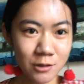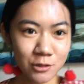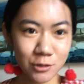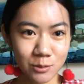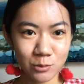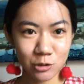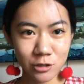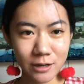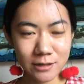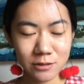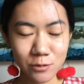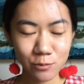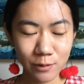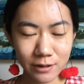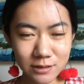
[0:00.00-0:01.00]
so I'm trying
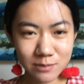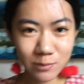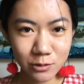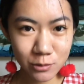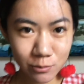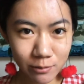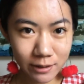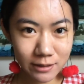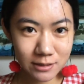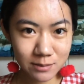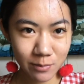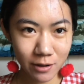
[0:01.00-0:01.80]
to wear as much red as